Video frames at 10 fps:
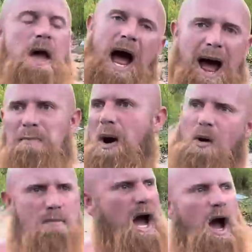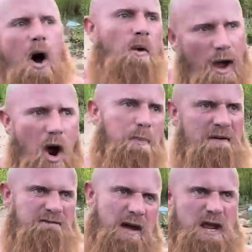I bought my own
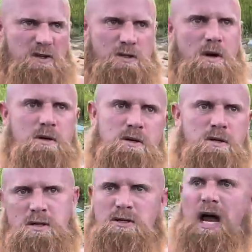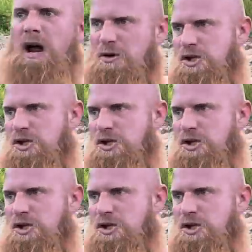open face. Time to